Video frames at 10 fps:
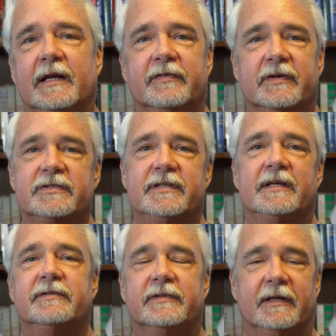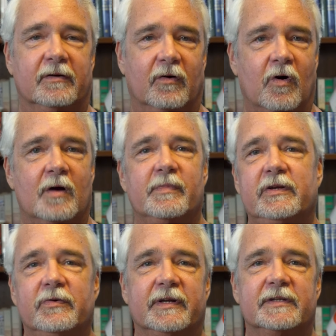And to the extent that army
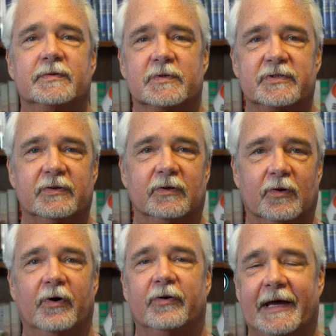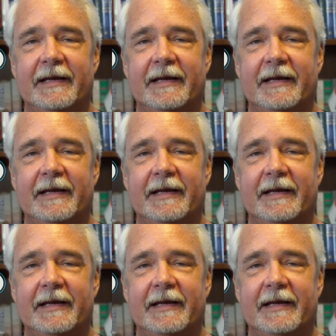units were still loyal to